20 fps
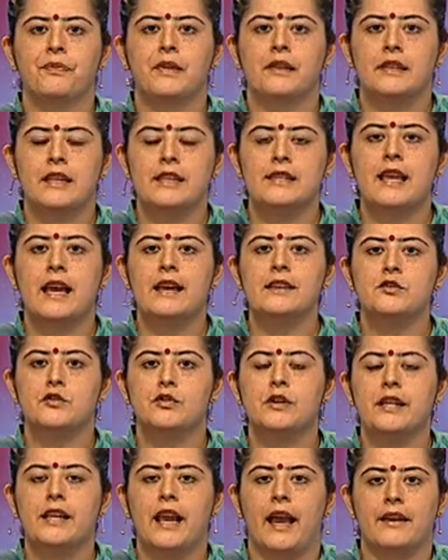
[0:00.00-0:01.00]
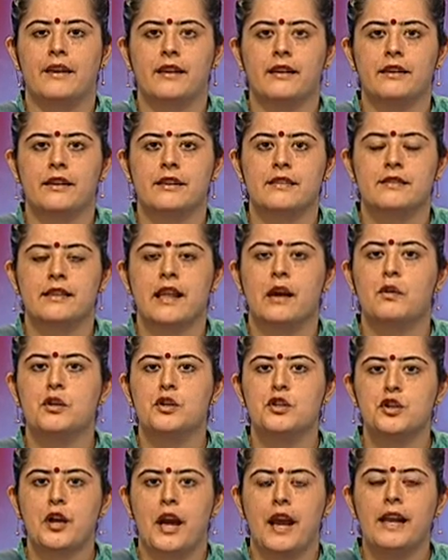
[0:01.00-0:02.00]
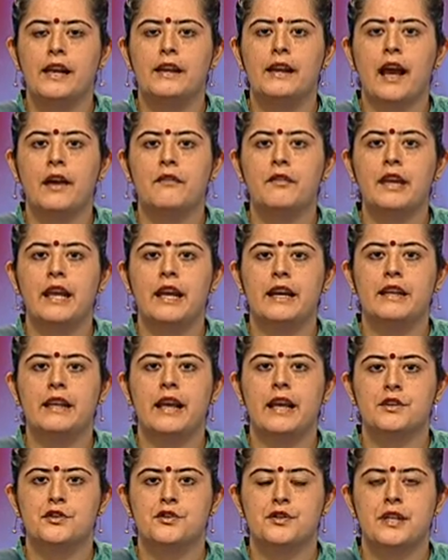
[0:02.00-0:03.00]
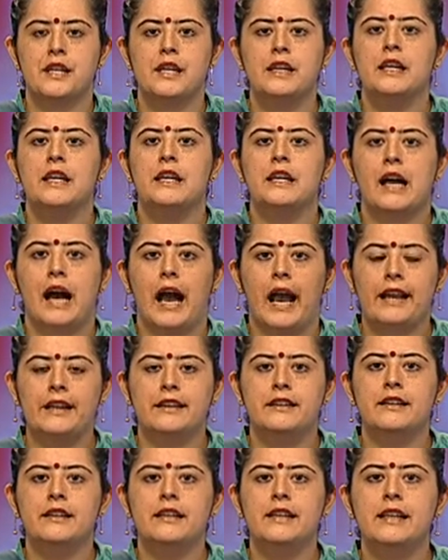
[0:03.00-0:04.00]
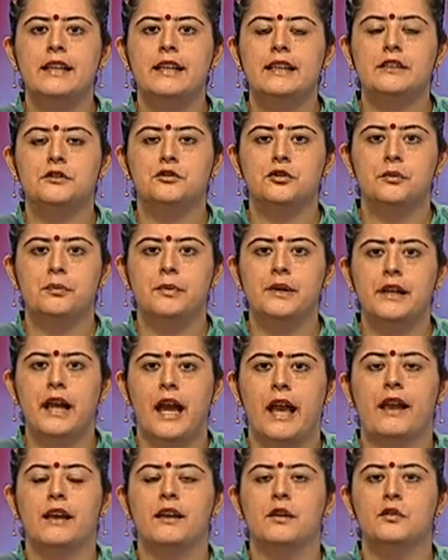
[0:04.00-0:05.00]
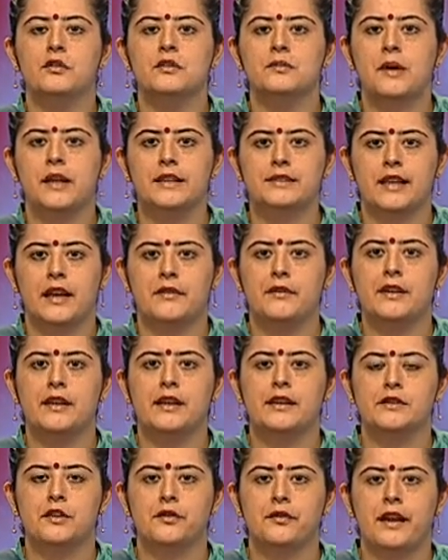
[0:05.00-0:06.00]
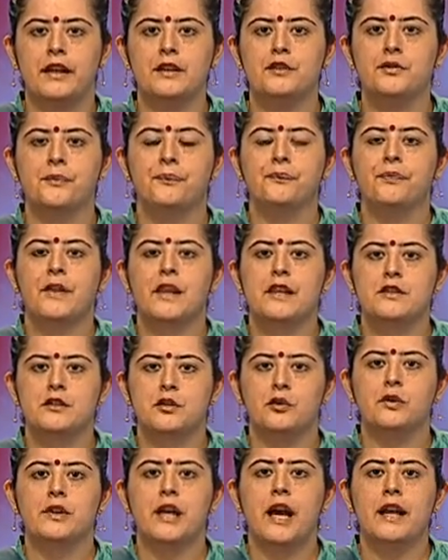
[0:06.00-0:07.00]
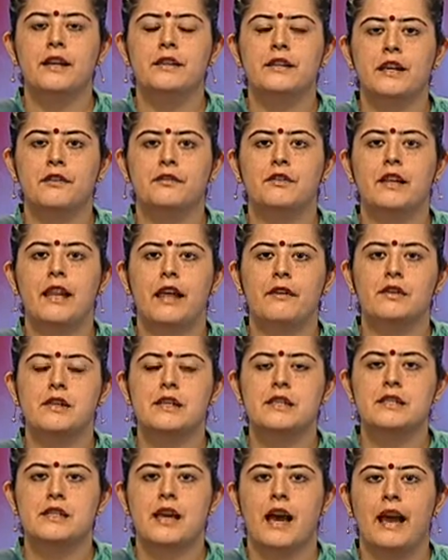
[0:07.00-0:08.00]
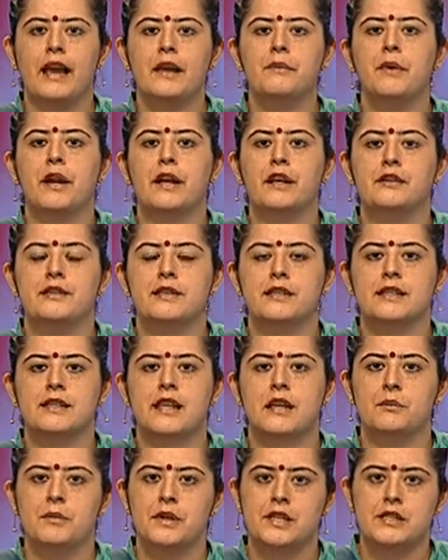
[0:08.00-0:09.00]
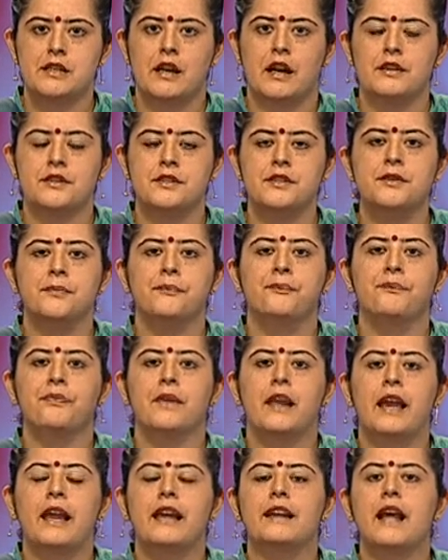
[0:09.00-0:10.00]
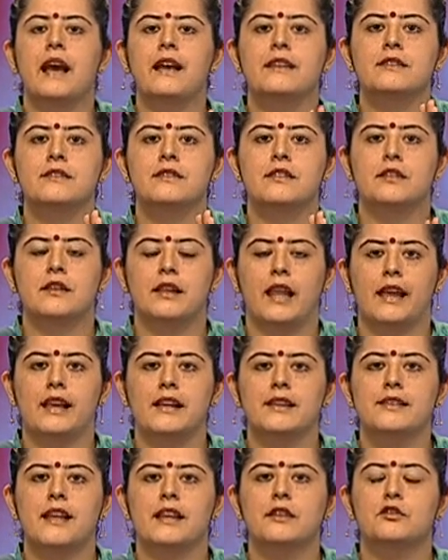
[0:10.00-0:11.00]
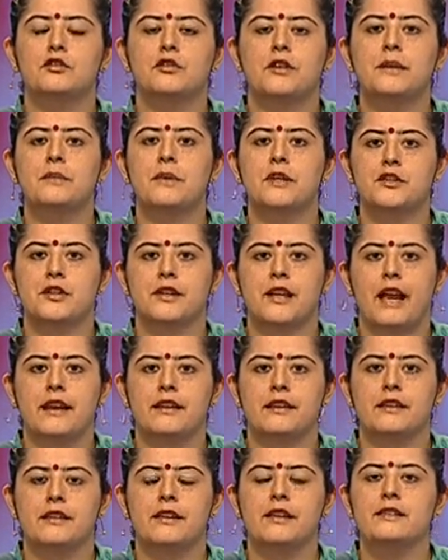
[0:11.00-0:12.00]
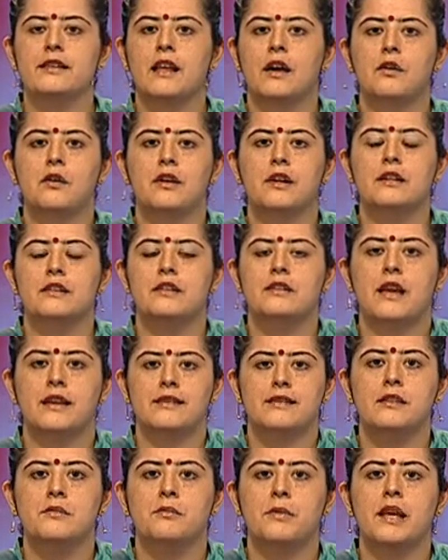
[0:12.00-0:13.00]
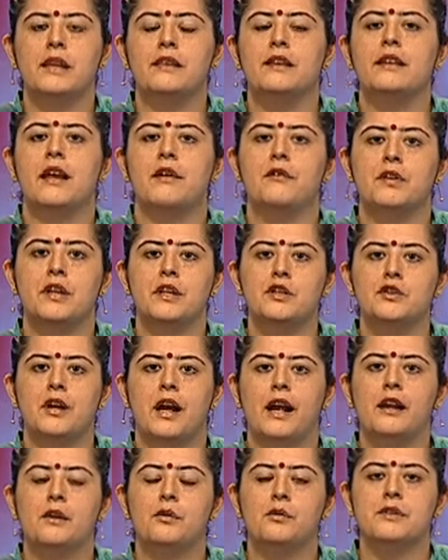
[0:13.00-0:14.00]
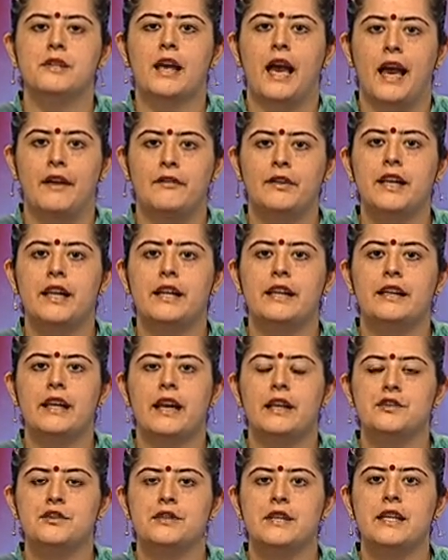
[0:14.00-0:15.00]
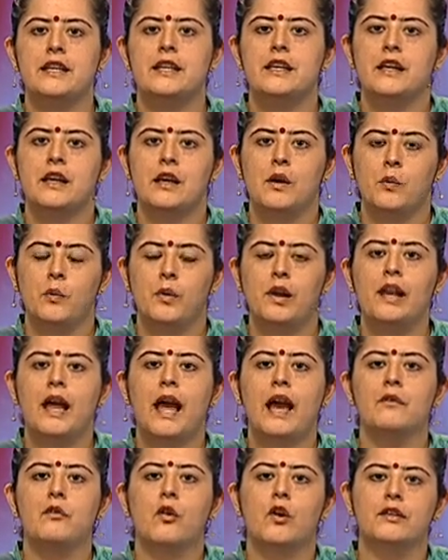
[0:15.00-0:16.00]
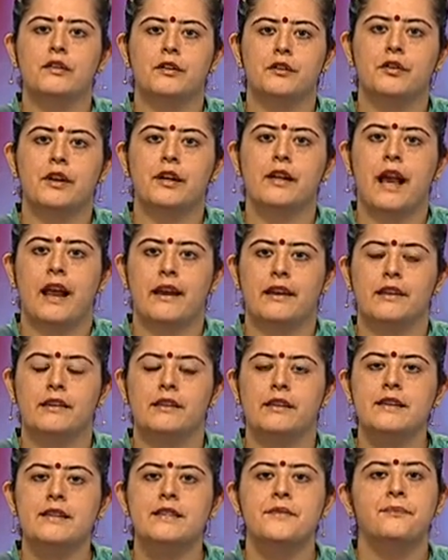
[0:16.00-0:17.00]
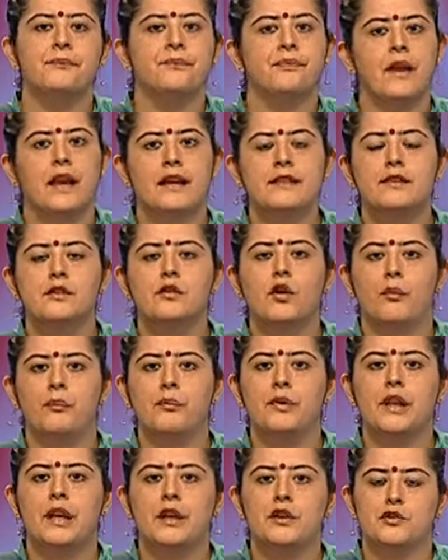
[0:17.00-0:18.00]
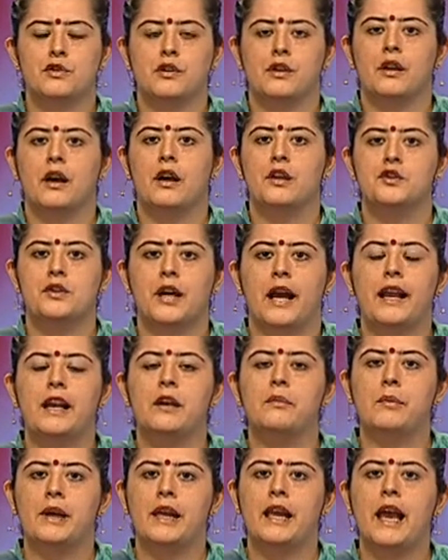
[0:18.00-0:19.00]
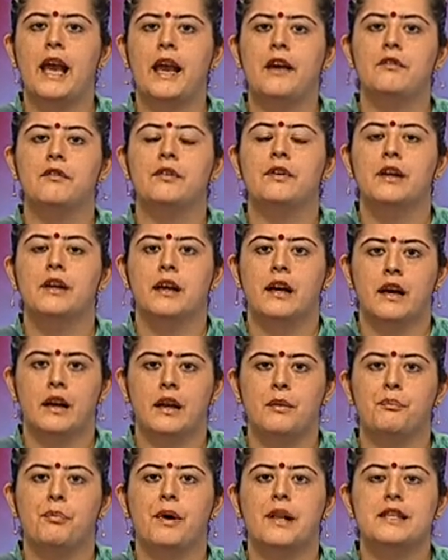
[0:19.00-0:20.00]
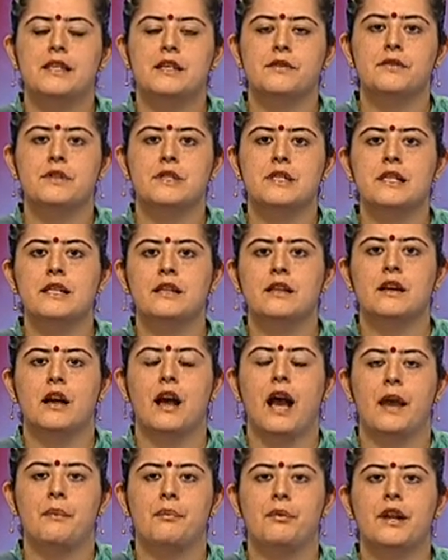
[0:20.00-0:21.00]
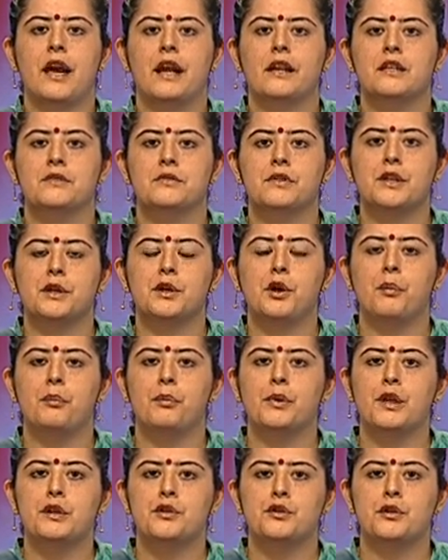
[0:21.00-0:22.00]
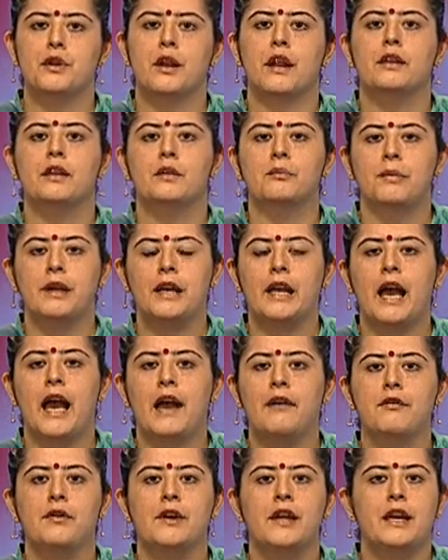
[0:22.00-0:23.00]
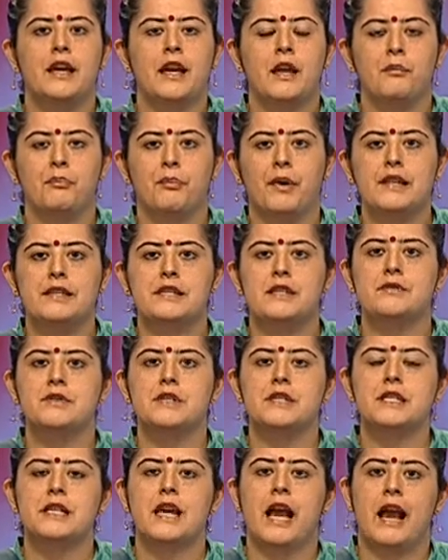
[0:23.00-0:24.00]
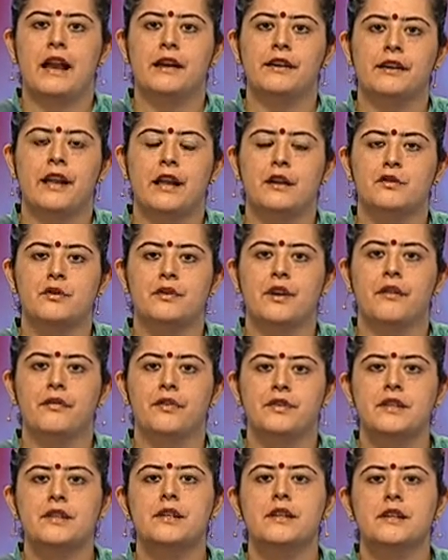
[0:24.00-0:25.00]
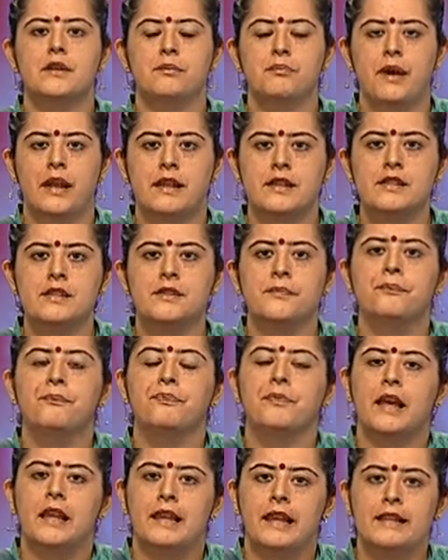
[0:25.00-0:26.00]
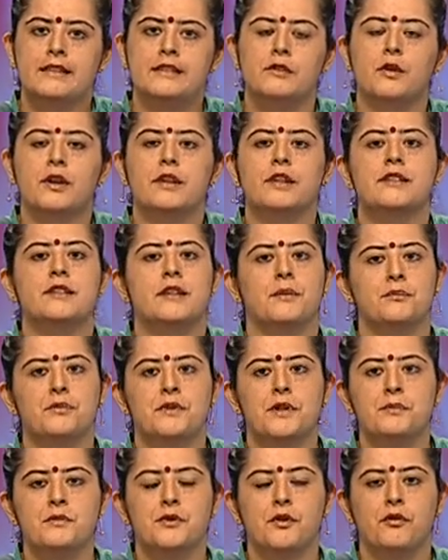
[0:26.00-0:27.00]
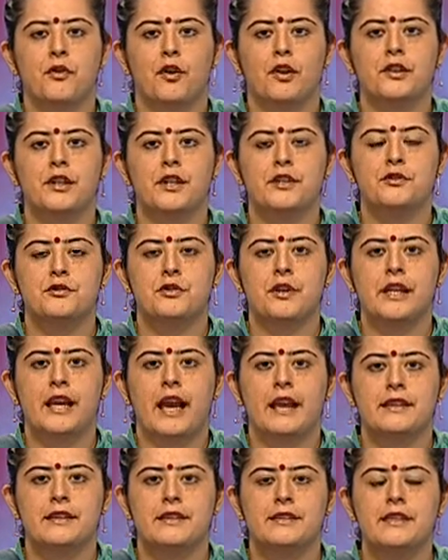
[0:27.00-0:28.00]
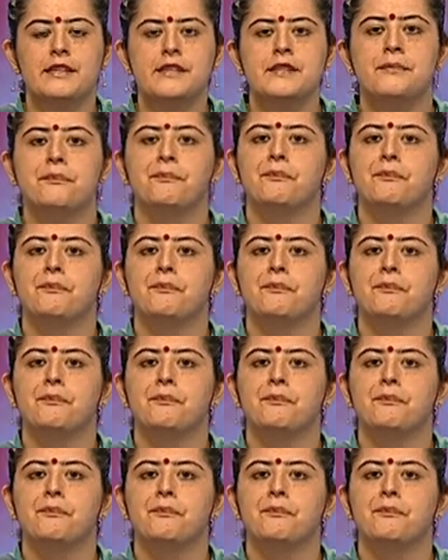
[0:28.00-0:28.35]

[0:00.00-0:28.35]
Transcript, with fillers: This has three categories. Now, a child having ADHD ideally should be diagnosed by 7 years of age so that if the level is high, medicines can be started. It has, like I said, three major categories. Now, it doesn't mean that every child who is having ADHD will have all the three categories. It's a combination. A child may have impulsivity, hyperactivity combination other may have impulsivity and attention deficit, it depends. Let us look at the symptoms of all these three categories.